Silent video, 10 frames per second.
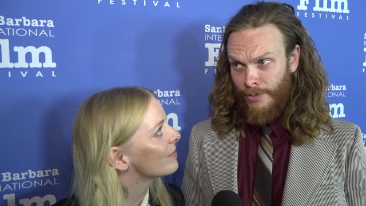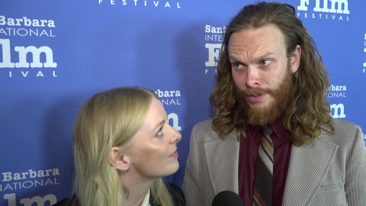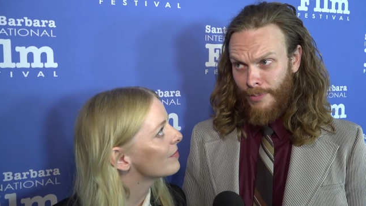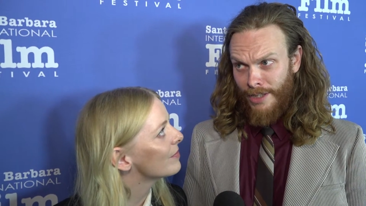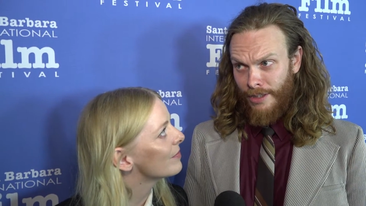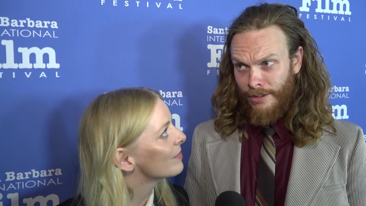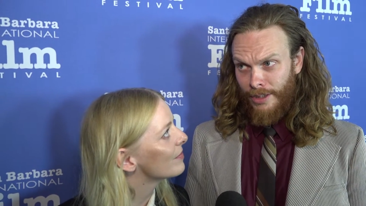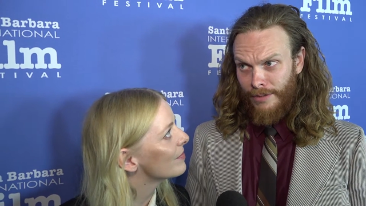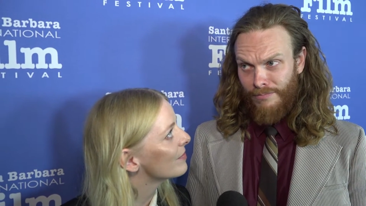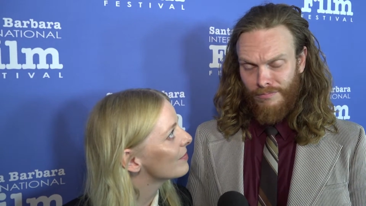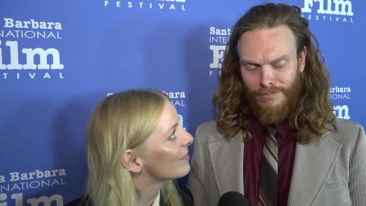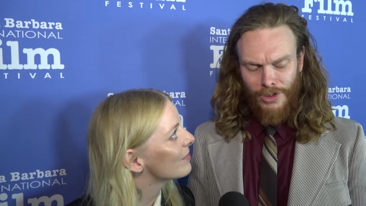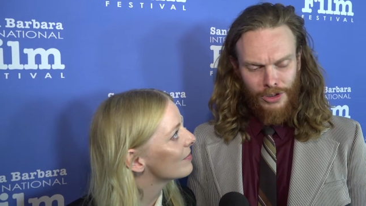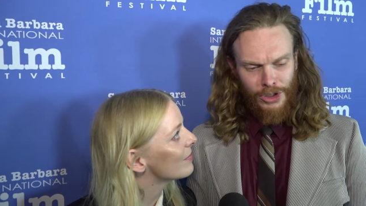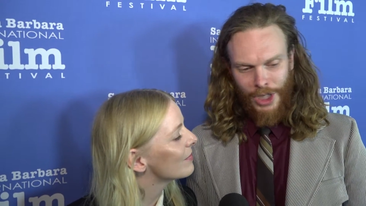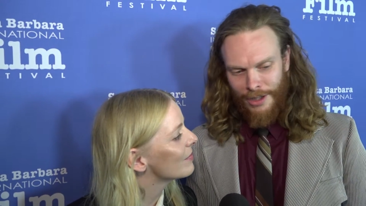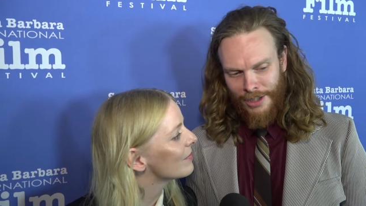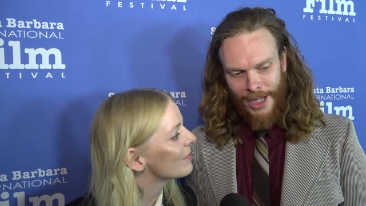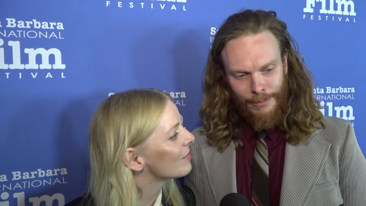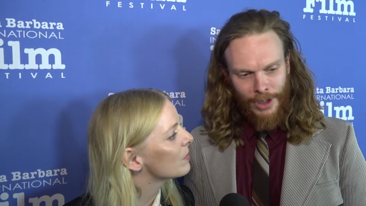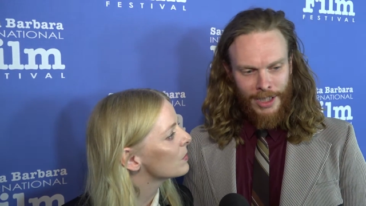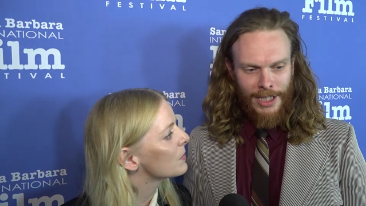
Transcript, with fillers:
Speaker 1: we basically just share the same brain